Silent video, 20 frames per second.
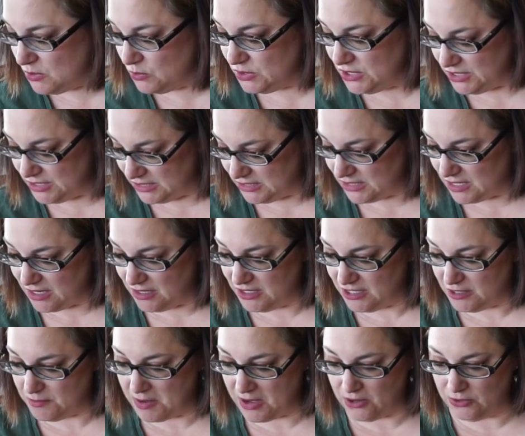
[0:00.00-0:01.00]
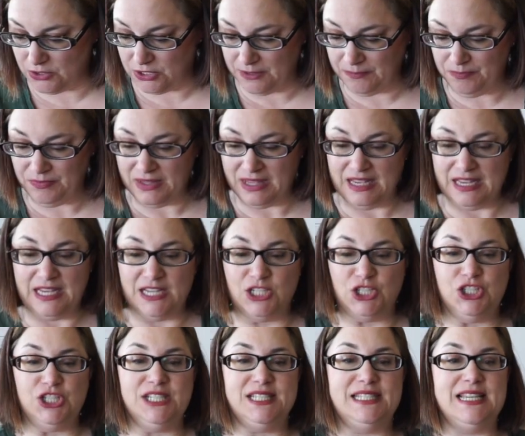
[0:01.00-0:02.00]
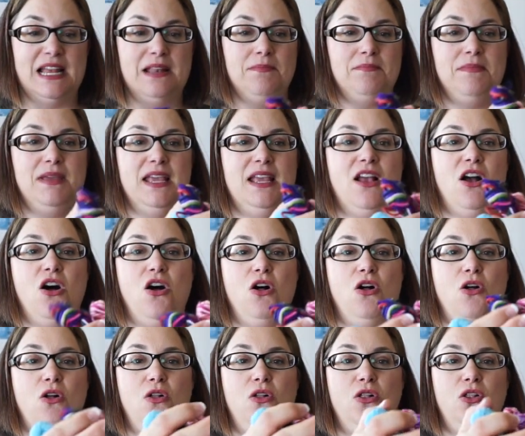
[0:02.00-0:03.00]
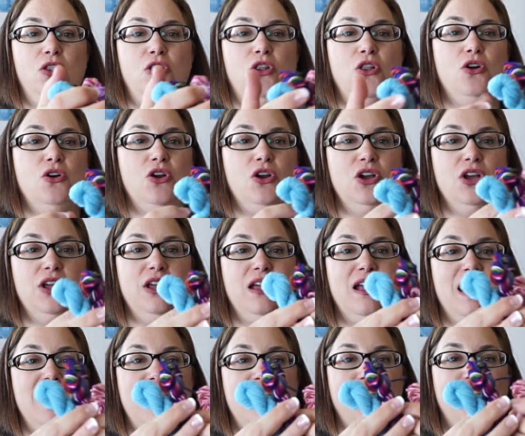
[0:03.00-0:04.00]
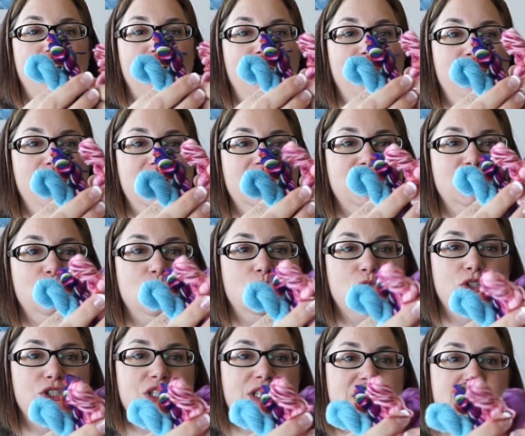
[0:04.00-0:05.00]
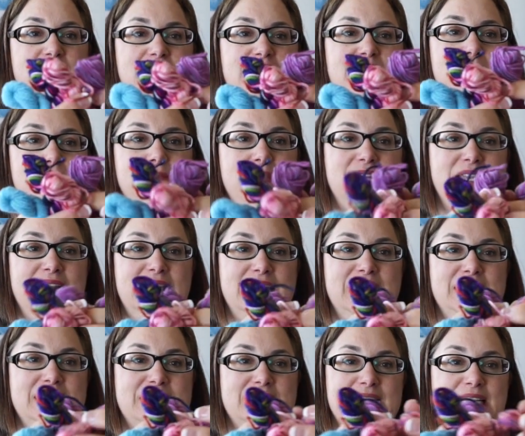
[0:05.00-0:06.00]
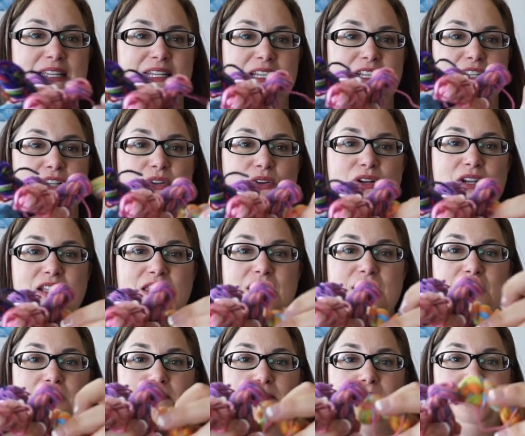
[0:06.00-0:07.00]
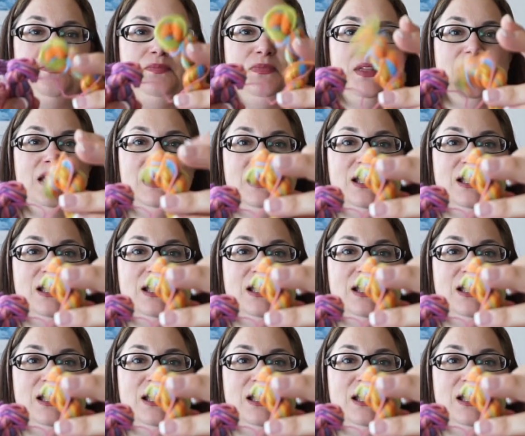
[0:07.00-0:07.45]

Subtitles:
most excited about, is she sent me all, look at all these gorgeous little minis. Look at them.